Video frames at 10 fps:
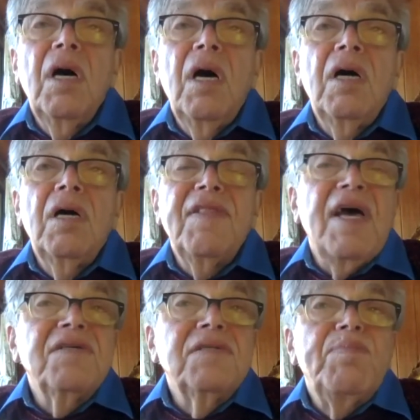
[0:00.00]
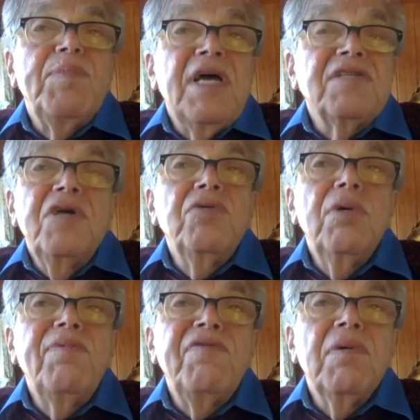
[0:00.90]
Uh, that's, but that's a
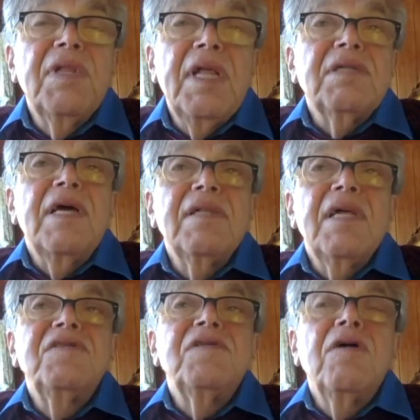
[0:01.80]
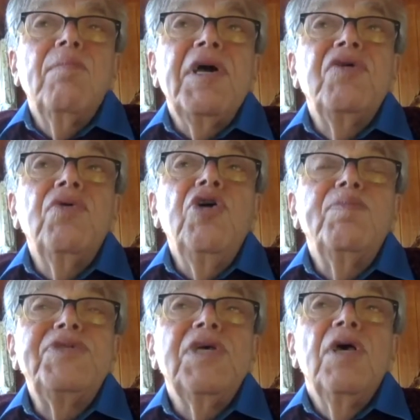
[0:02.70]
group, that, that, that's done by
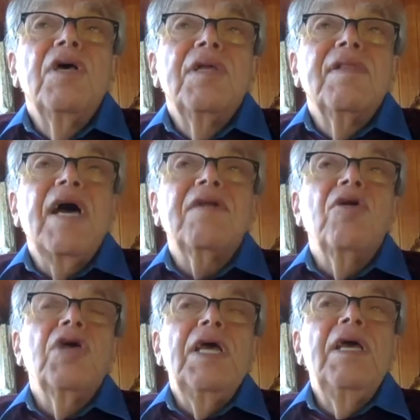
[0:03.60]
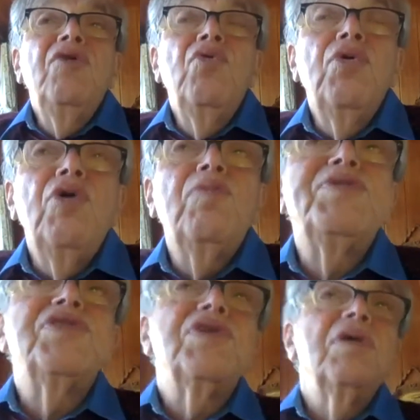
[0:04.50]
groups, that in
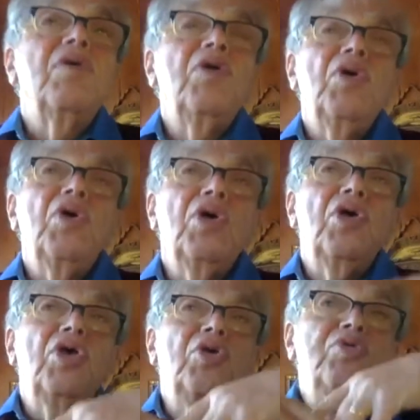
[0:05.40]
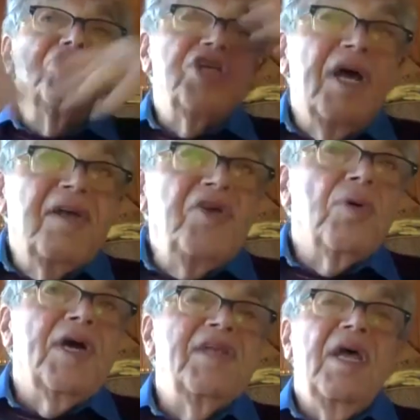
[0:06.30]
groups, you shed
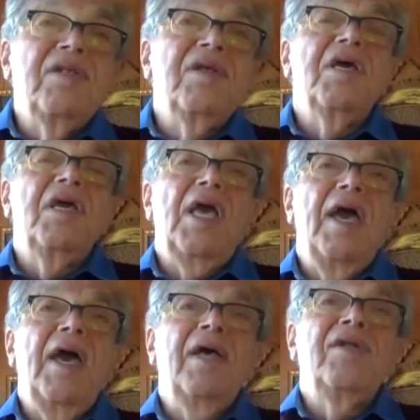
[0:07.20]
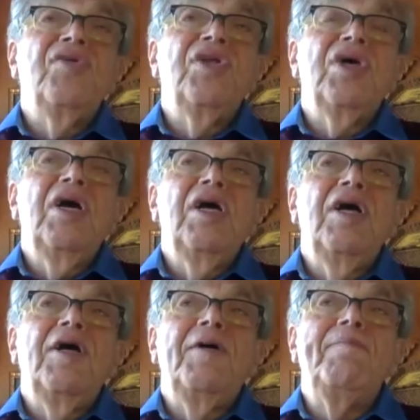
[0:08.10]
your identity. And
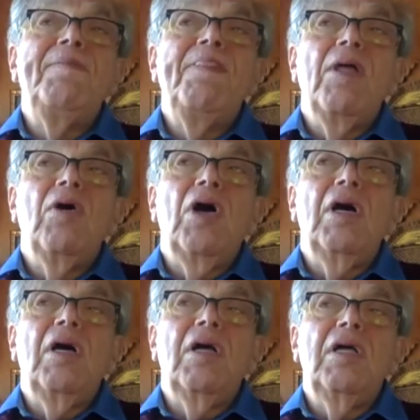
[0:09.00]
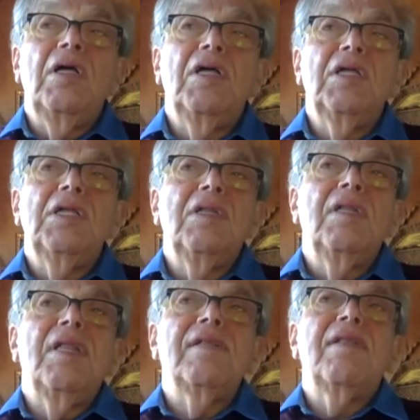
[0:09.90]
um, uh,
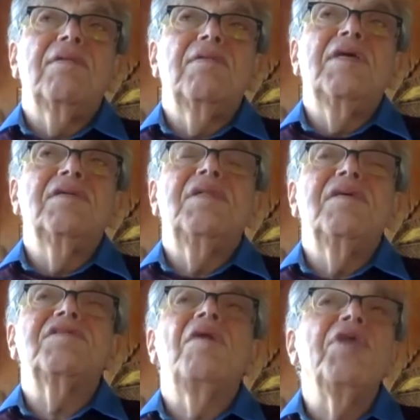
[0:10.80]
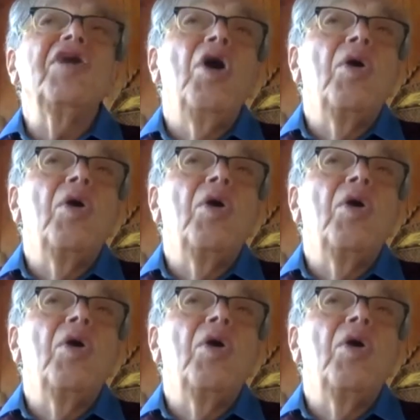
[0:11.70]
th th th there's something